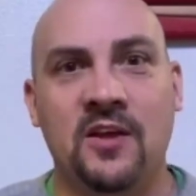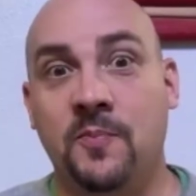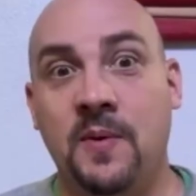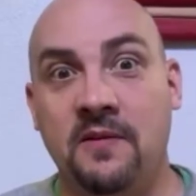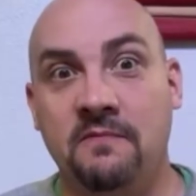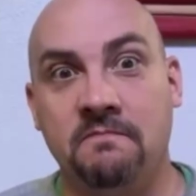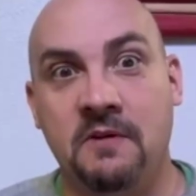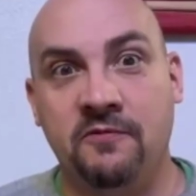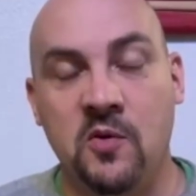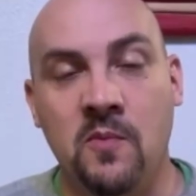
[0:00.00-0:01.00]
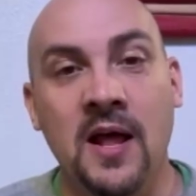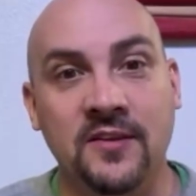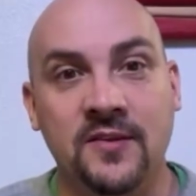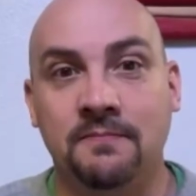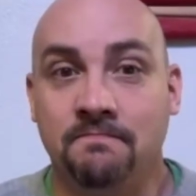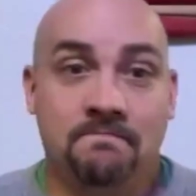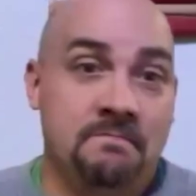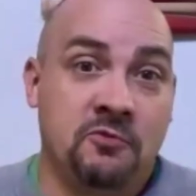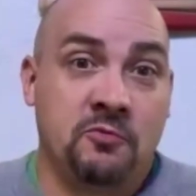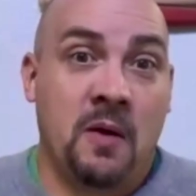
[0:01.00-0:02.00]
Now it's been a few months,
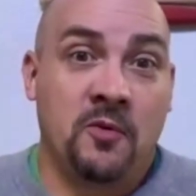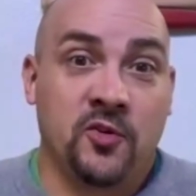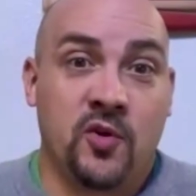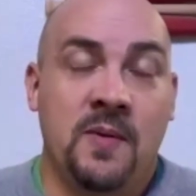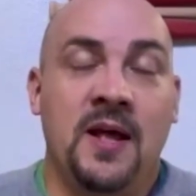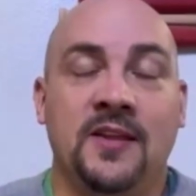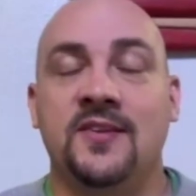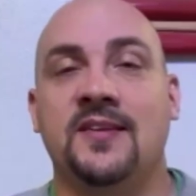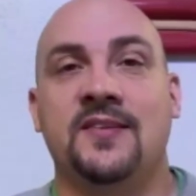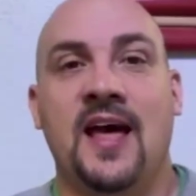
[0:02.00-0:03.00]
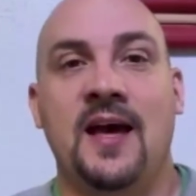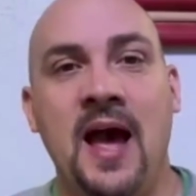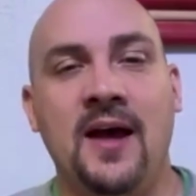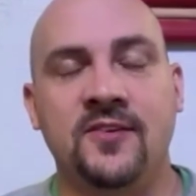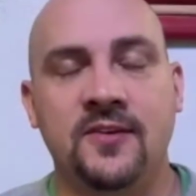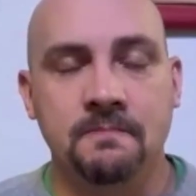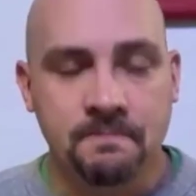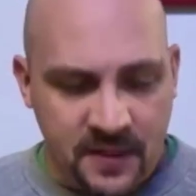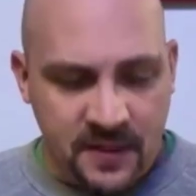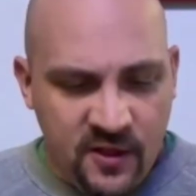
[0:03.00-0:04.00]
almost 3 months since that passed.
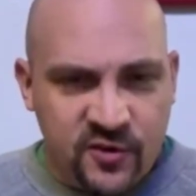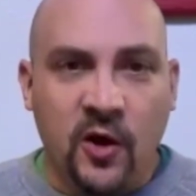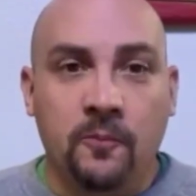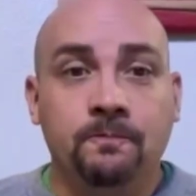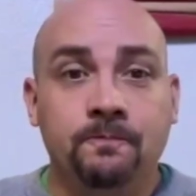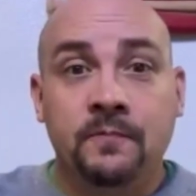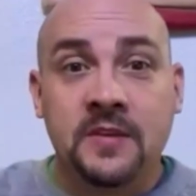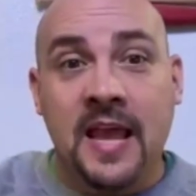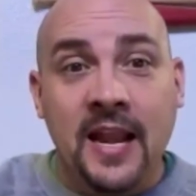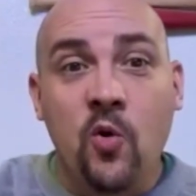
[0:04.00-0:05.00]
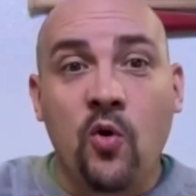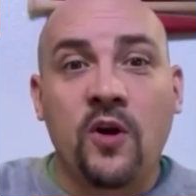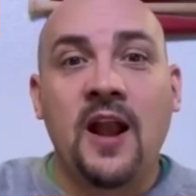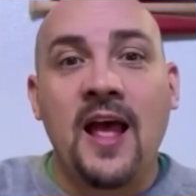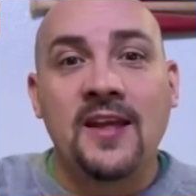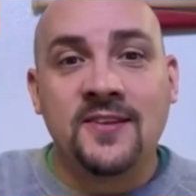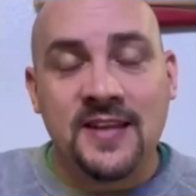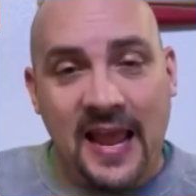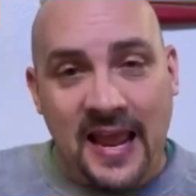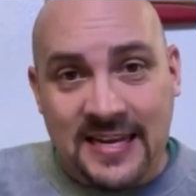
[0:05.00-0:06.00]
So, getting
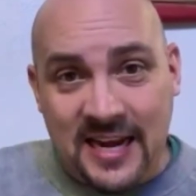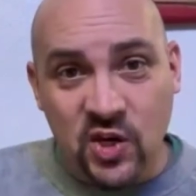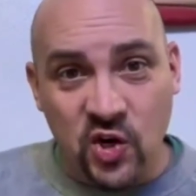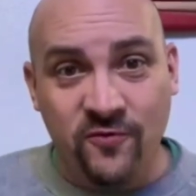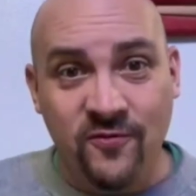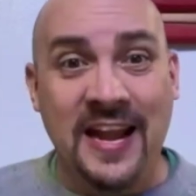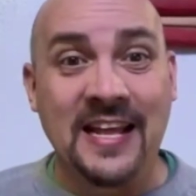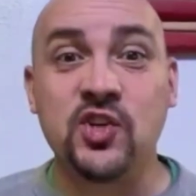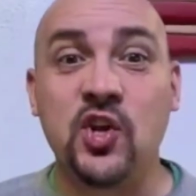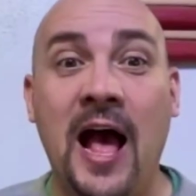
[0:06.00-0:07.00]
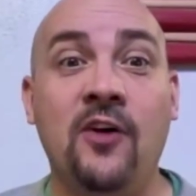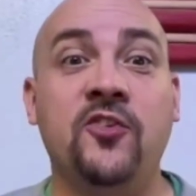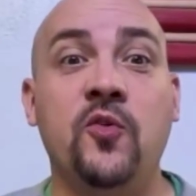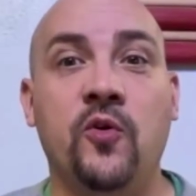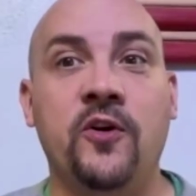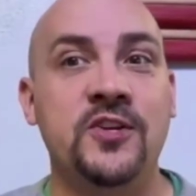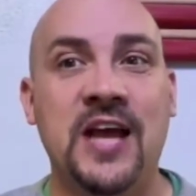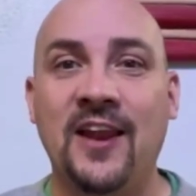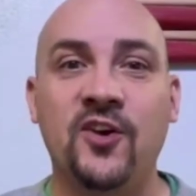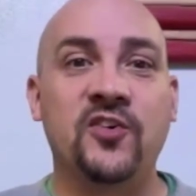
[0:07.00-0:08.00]
organized and getting your financial house in order
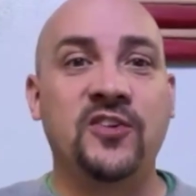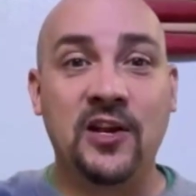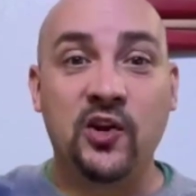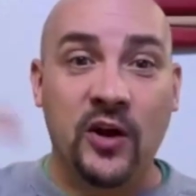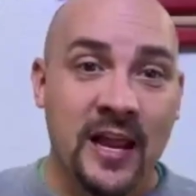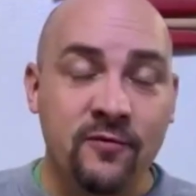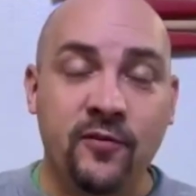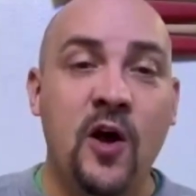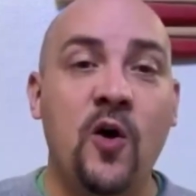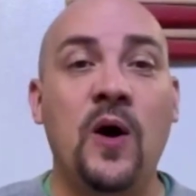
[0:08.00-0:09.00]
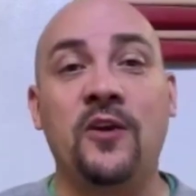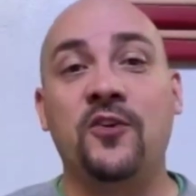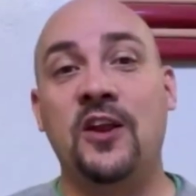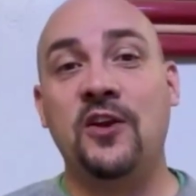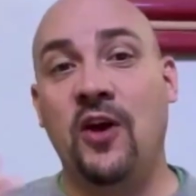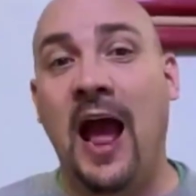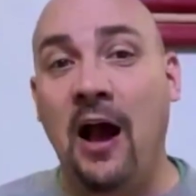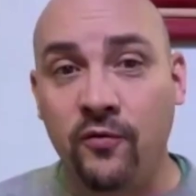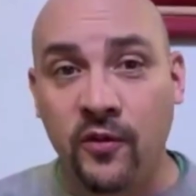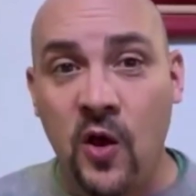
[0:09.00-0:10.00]
to understand your inflow, understand your
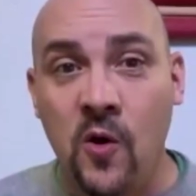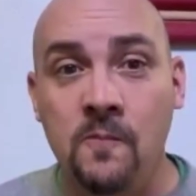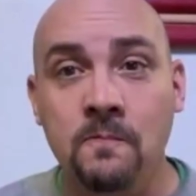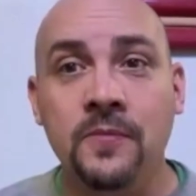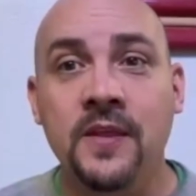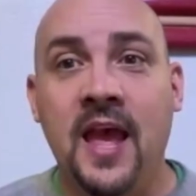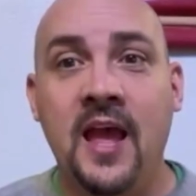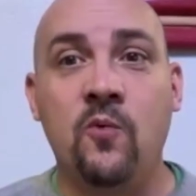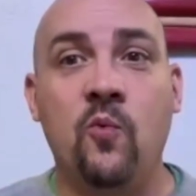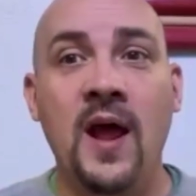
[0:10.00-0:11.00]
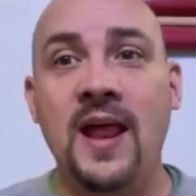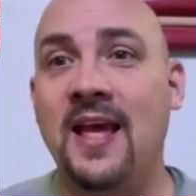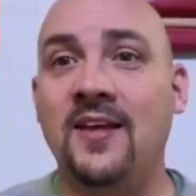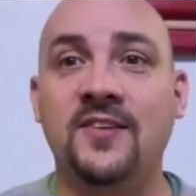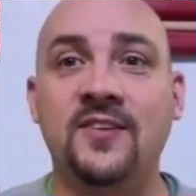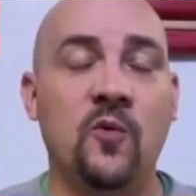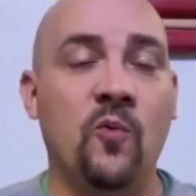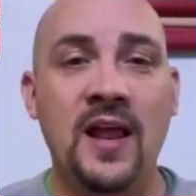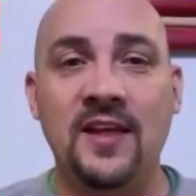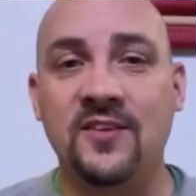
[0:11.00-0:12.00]
outflow. Hey, what
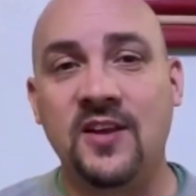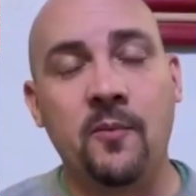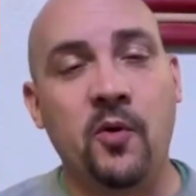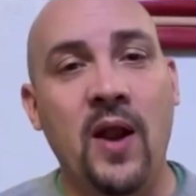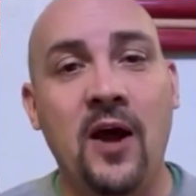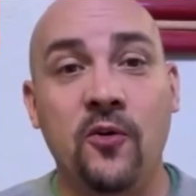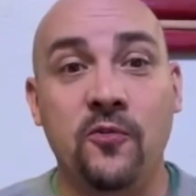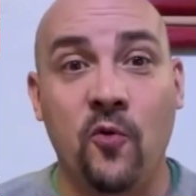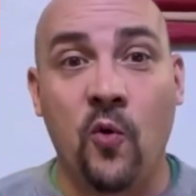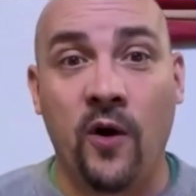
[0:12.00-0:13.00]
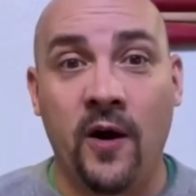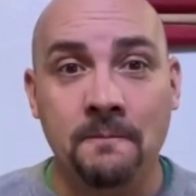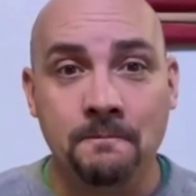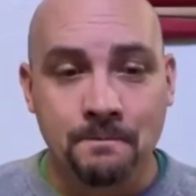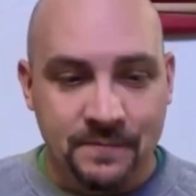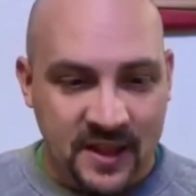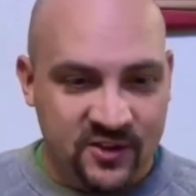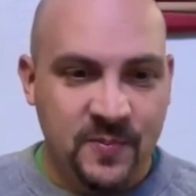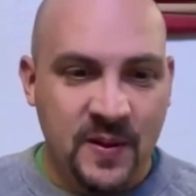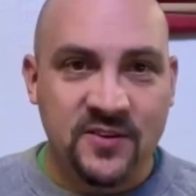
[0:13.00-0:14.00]
has come around for
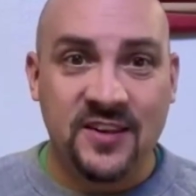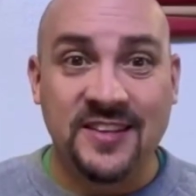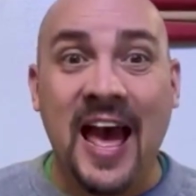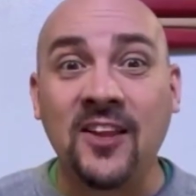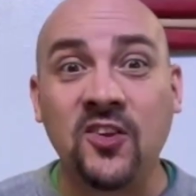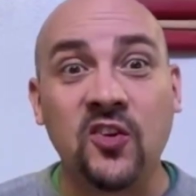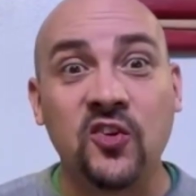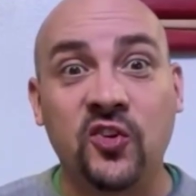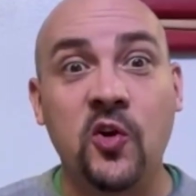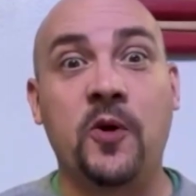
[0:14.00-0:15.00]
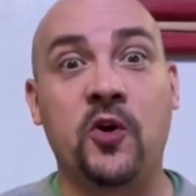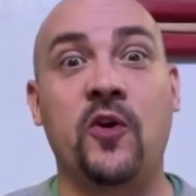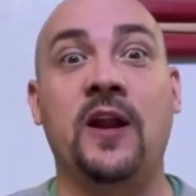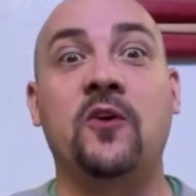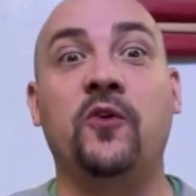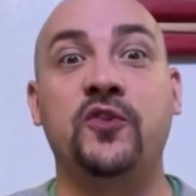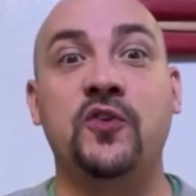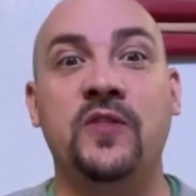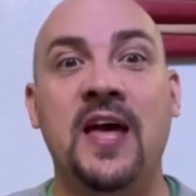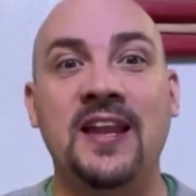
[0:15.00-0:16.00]
expenses? That's super critical
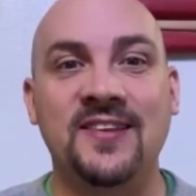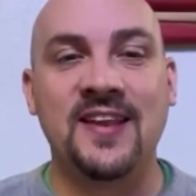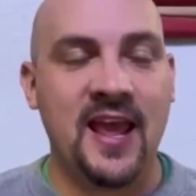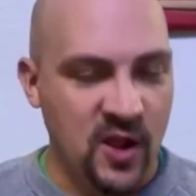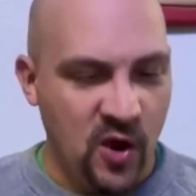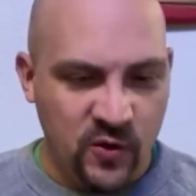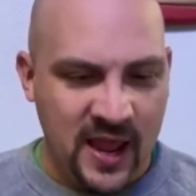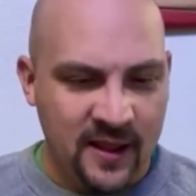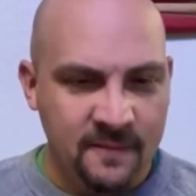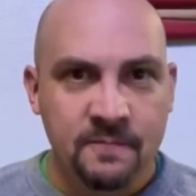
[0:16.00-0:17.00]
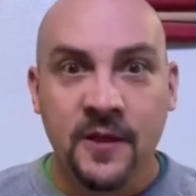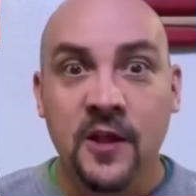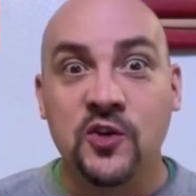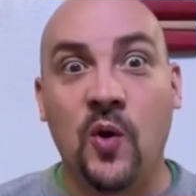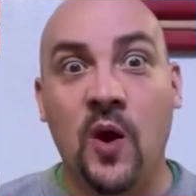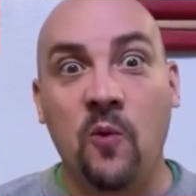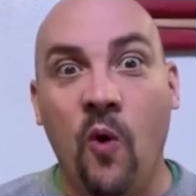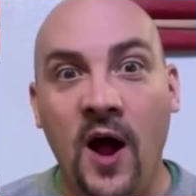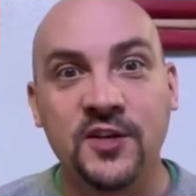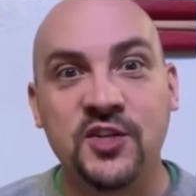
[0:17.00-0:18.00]
to then saying, okay, do I
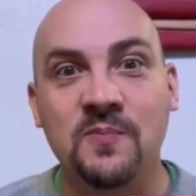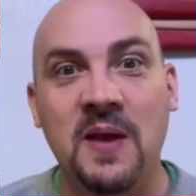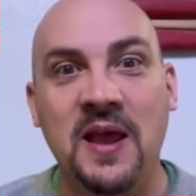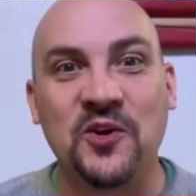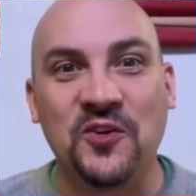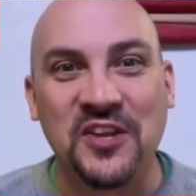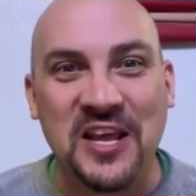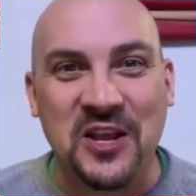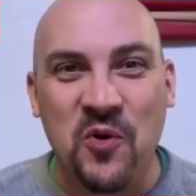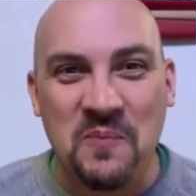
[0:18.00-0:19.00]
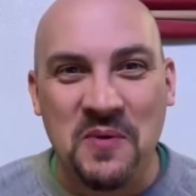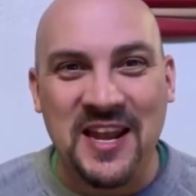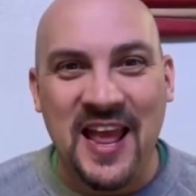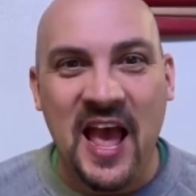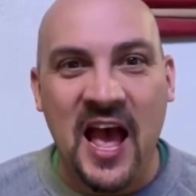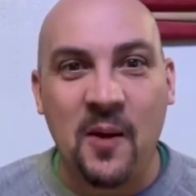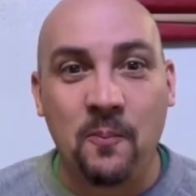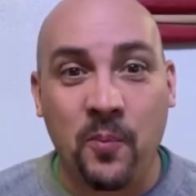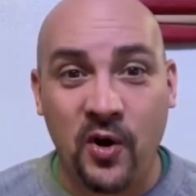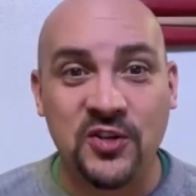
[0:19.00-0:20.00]
want to make those equipment
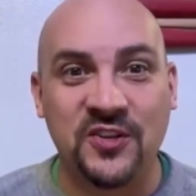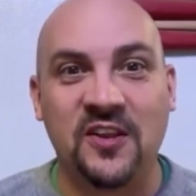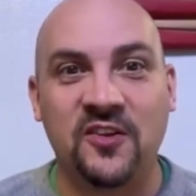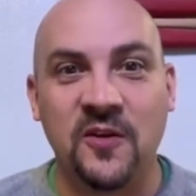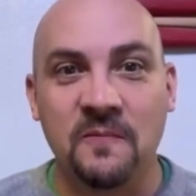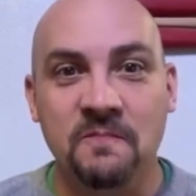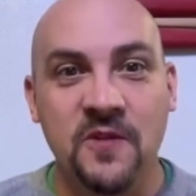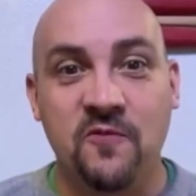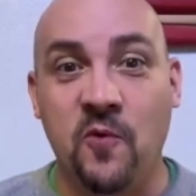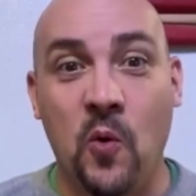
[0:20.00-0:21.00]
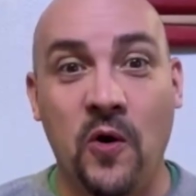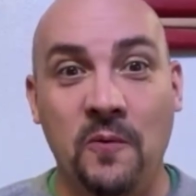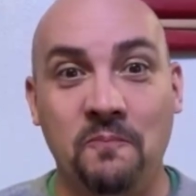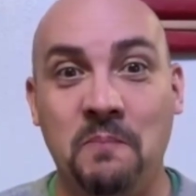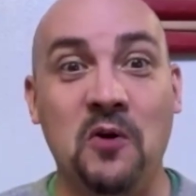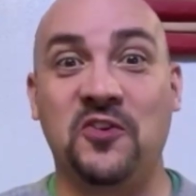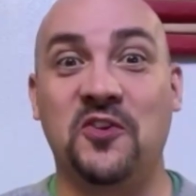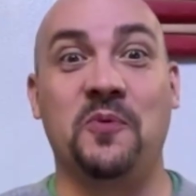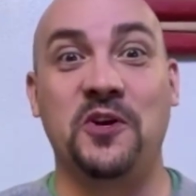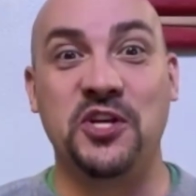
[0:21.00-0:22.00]
purchases for
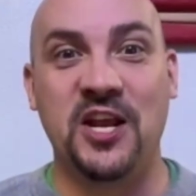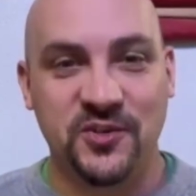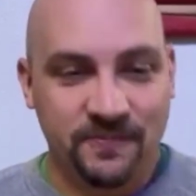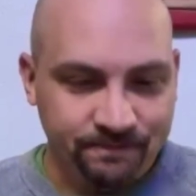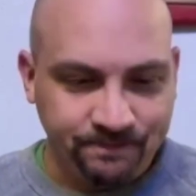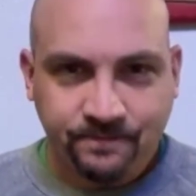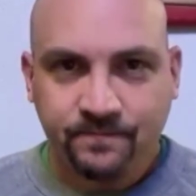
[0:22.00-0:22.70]
bonus depreciation?